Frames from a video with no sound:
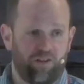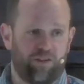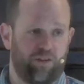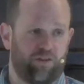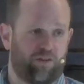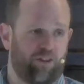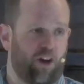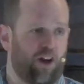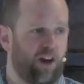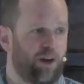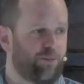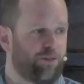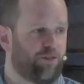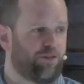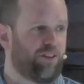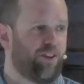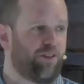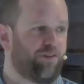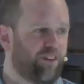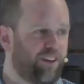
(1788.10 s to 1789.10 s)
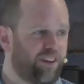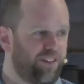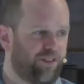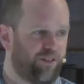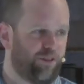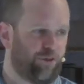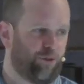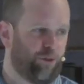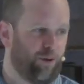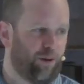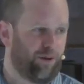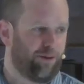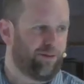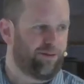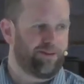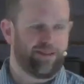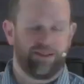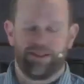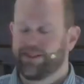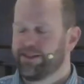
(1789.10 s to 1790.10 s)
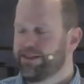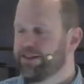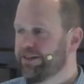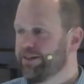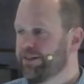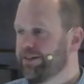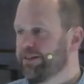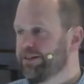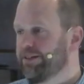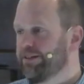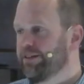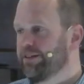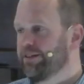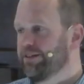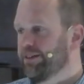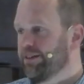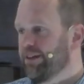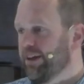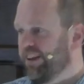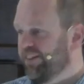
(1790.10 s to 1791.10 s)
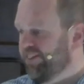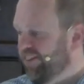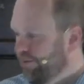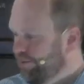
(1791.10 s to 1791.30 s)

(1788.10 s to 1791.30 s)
of times as their faith has grown. As their